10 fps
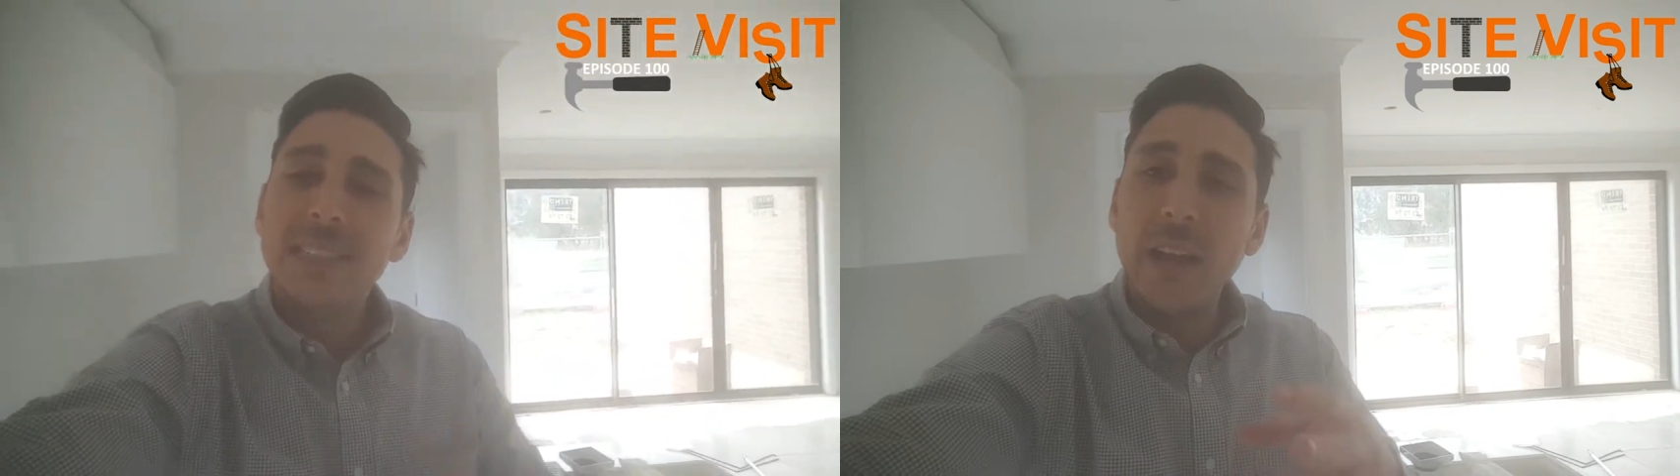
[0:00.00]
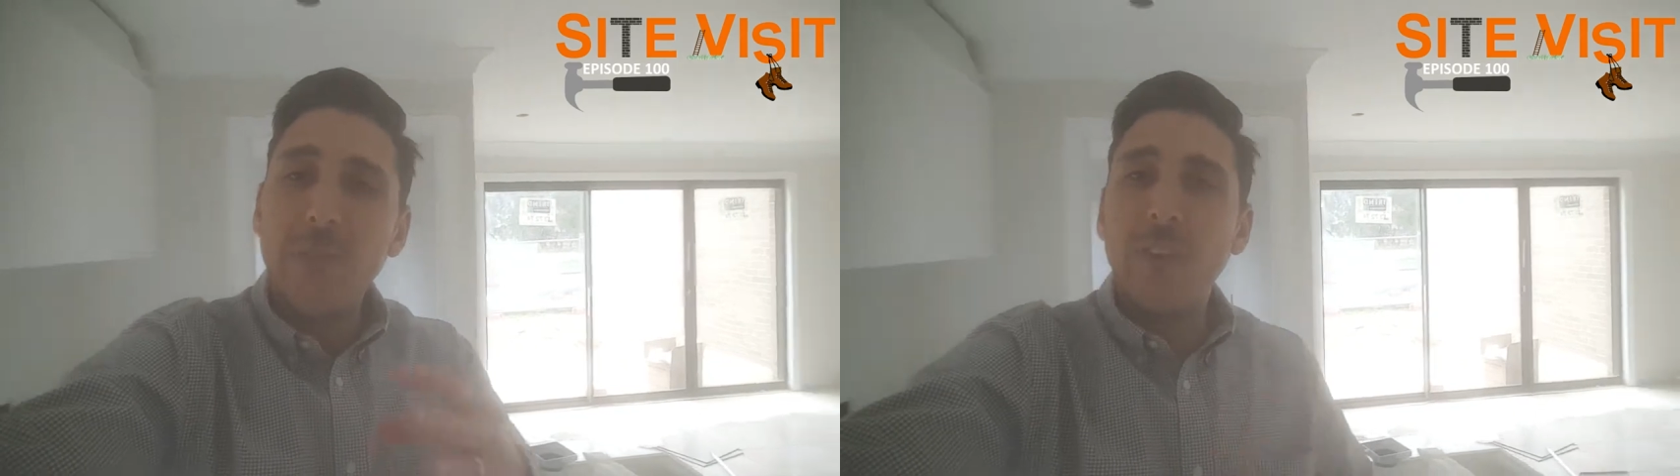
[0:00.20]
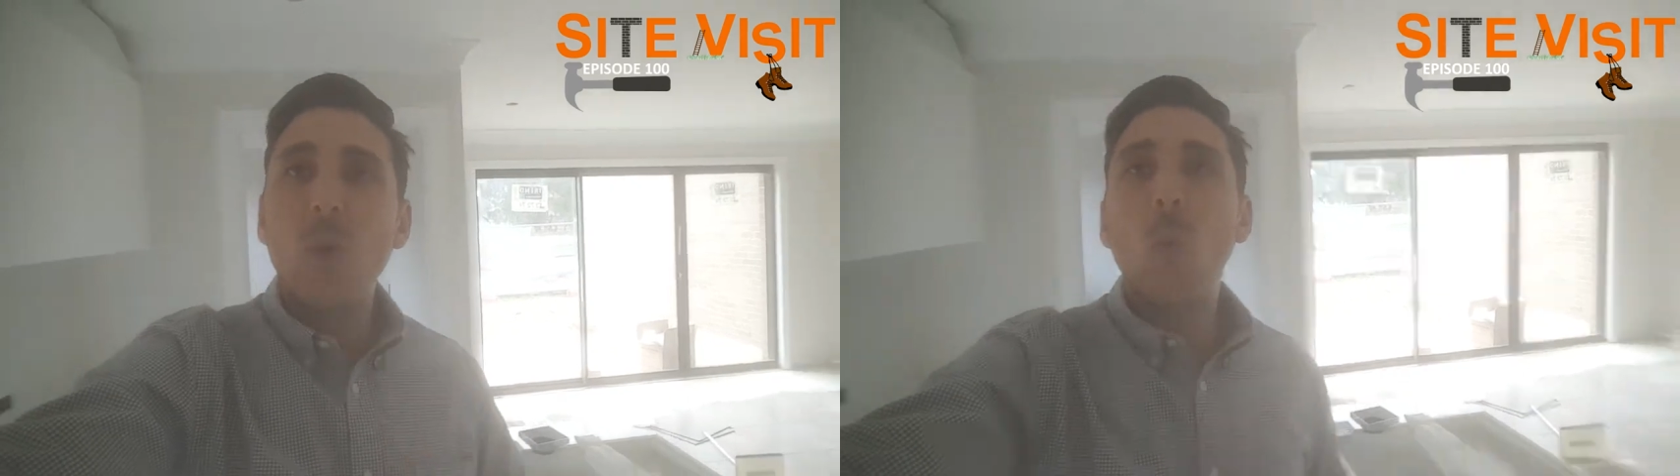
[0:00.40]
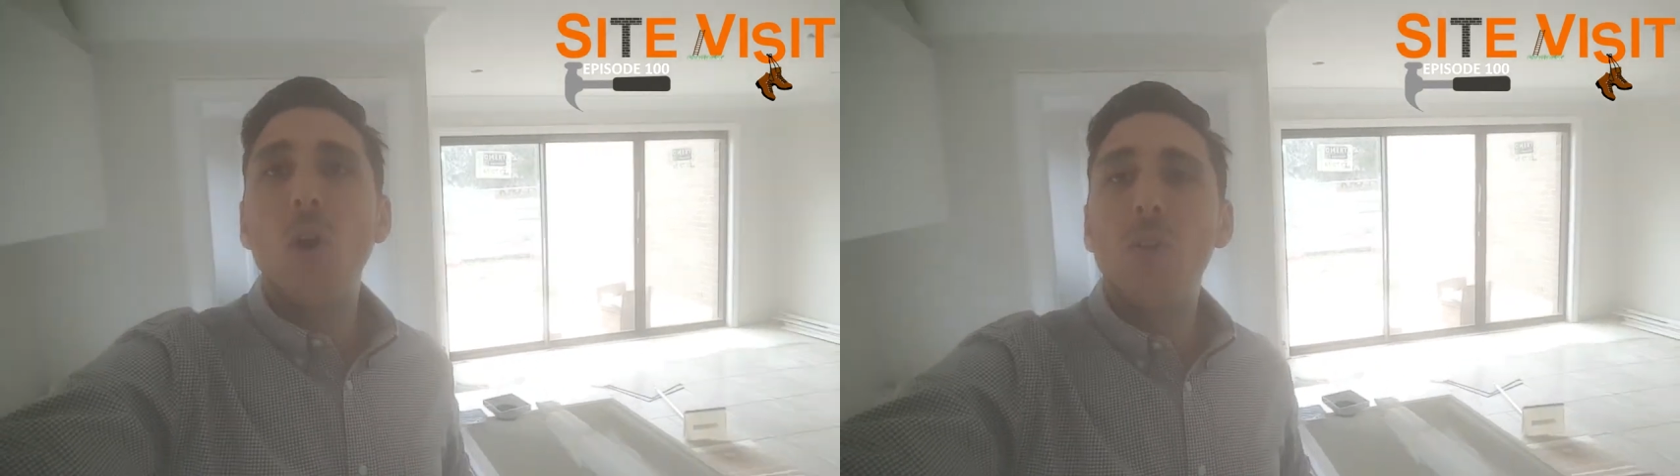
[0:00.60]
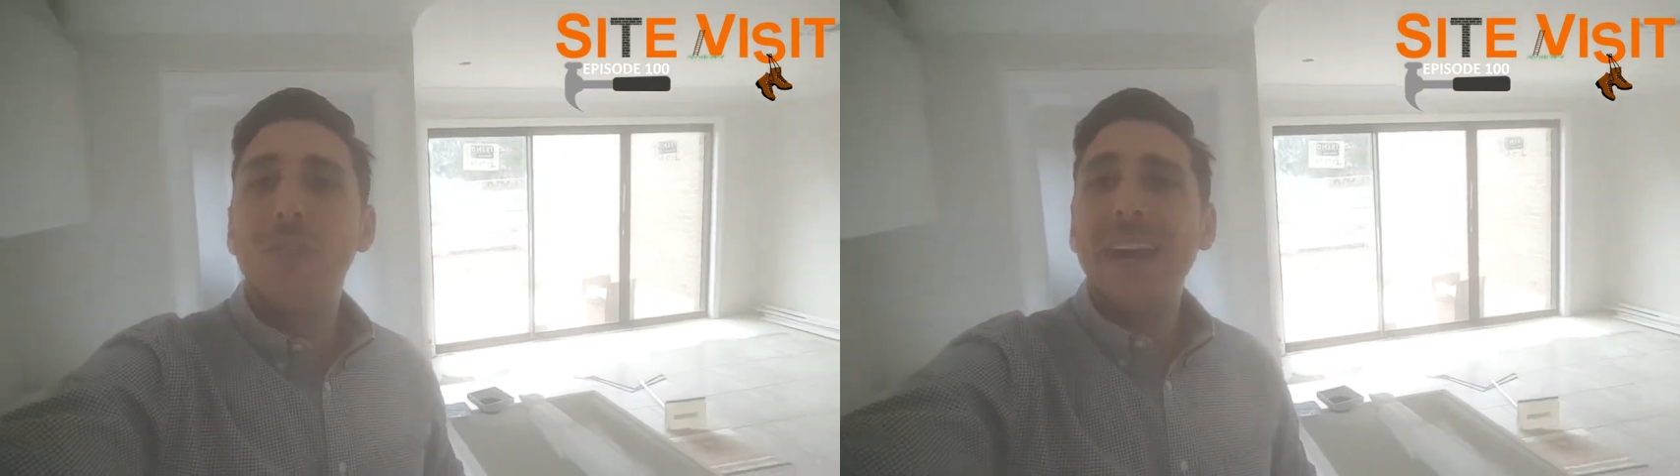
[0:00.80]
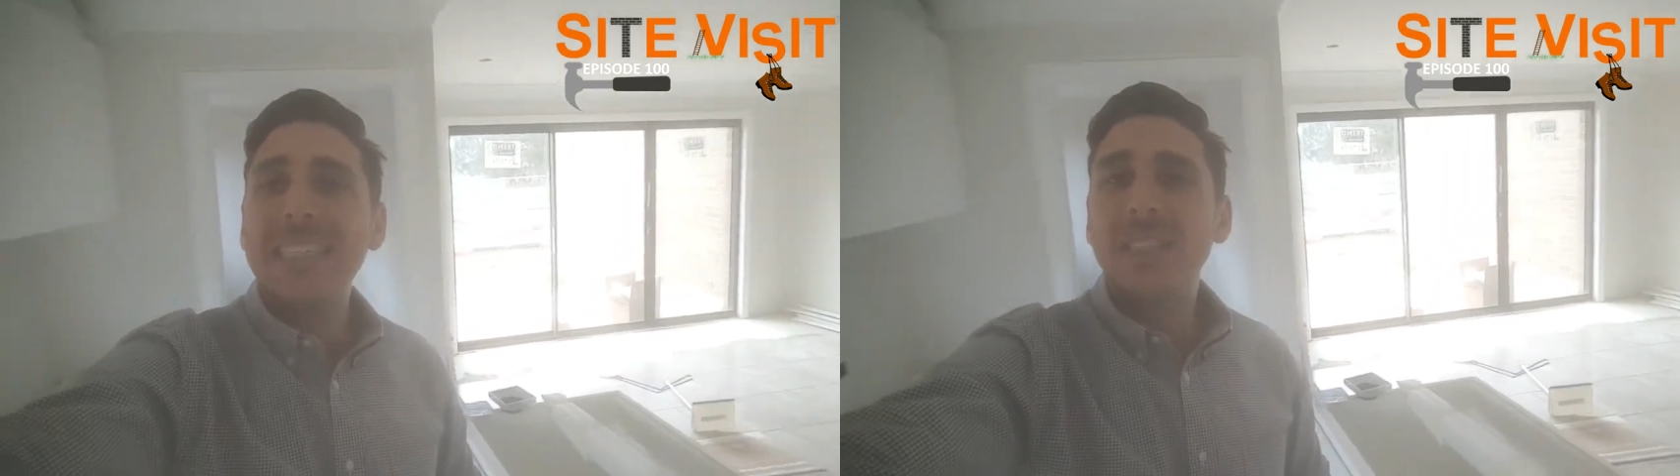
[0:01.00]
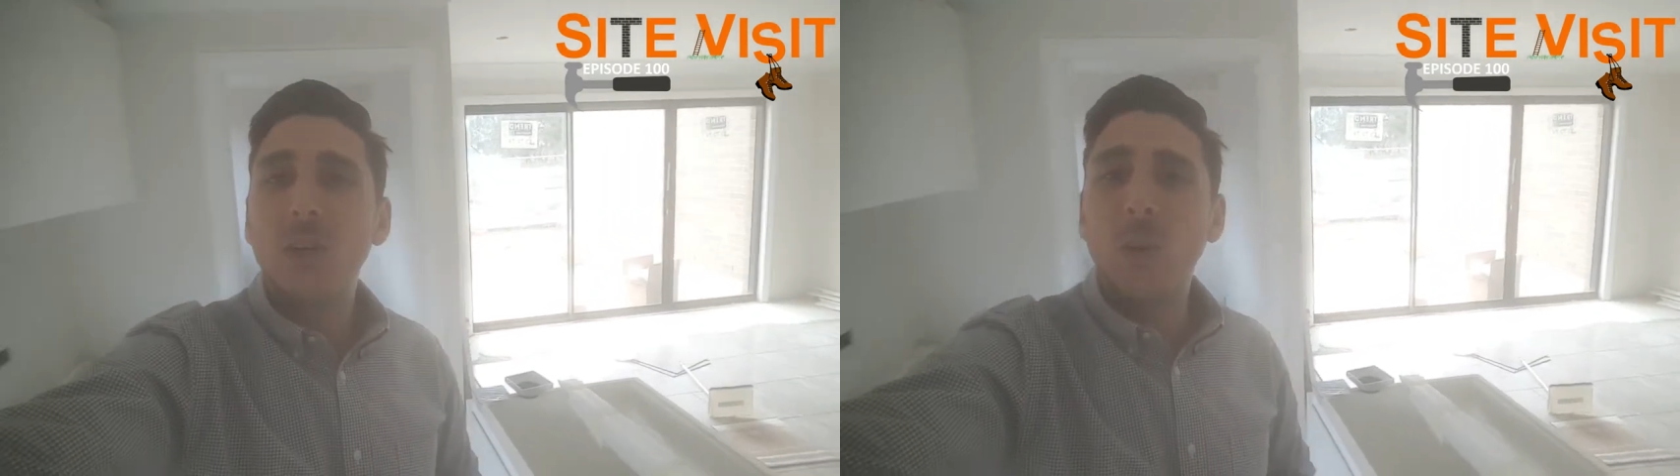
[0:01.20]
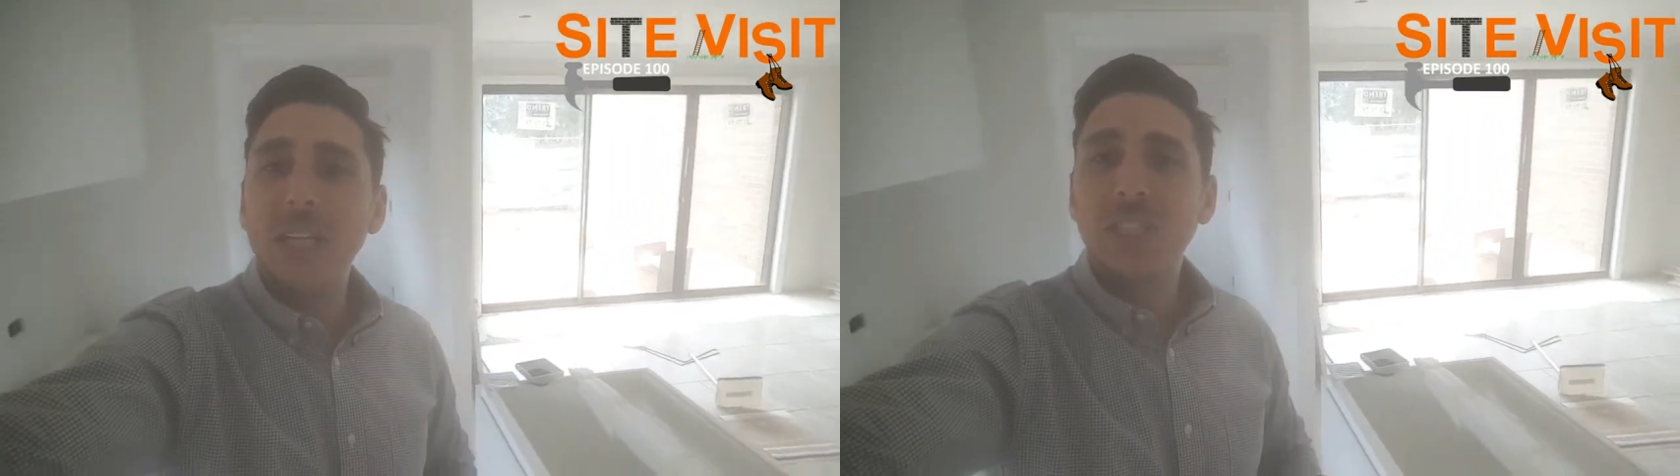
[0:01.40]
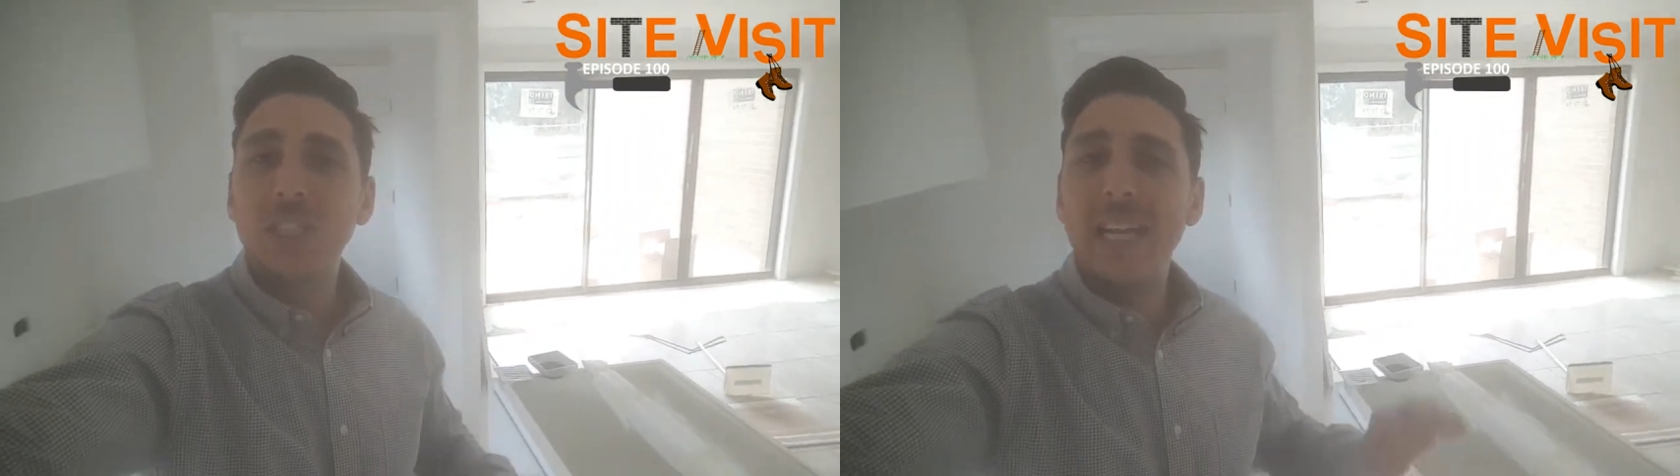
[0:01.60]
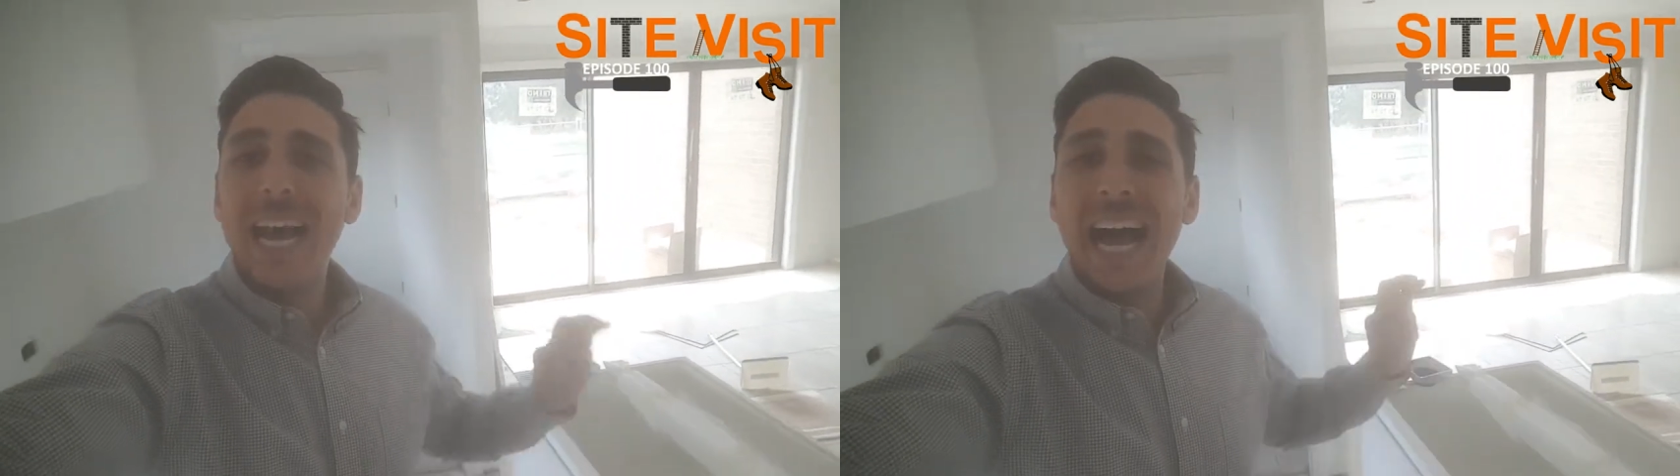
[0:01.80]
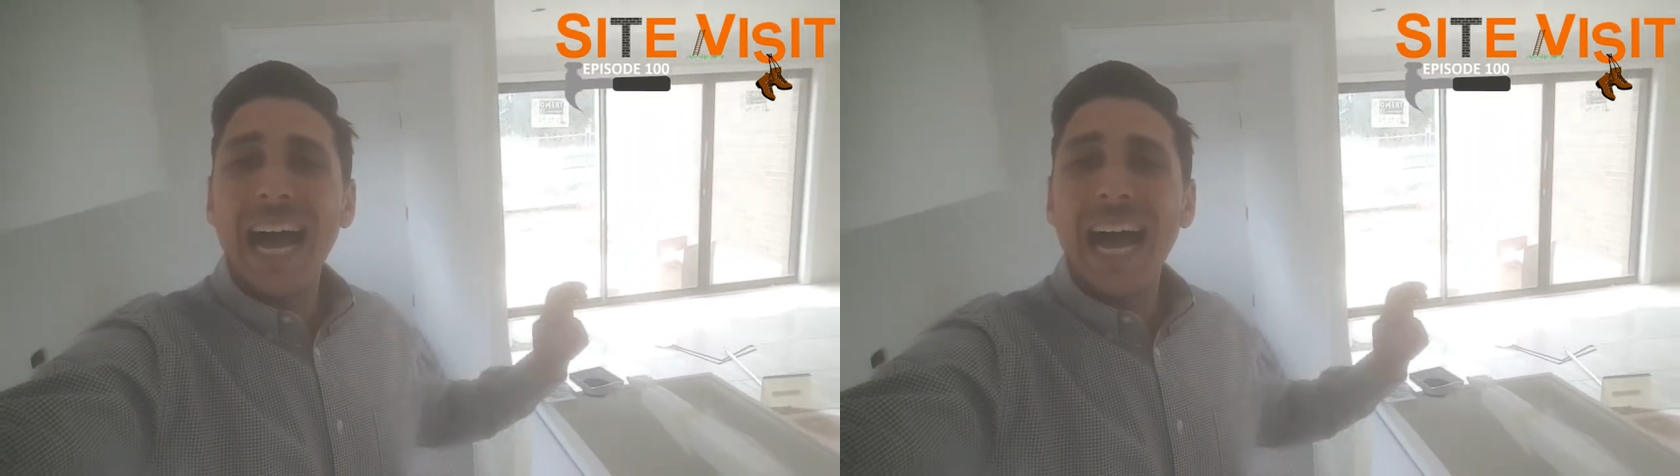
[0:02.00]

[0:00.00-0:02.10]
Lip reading: definitely worth raising the question and